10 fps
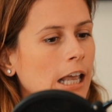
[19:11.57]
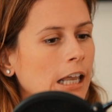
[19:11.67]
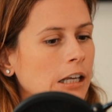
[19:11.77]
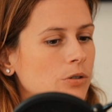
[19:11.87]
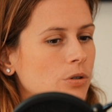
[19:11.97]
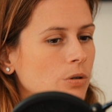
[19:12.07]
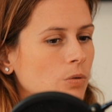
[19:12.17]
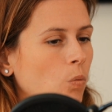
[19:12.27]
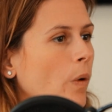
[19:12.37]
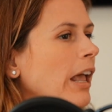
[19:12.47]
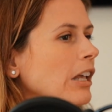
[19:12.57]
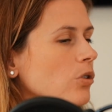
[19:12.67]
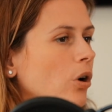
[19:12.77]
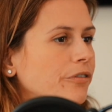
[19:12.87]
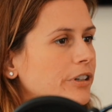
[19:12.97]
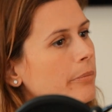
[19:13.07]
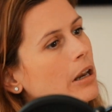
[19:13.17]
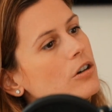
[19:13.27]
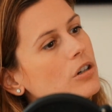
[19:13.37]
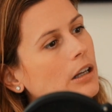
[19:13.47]
into ways of
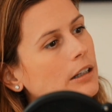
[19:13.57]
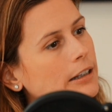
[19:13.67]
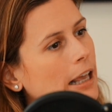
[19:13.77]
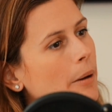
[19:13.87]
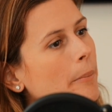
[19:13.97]
diminishing the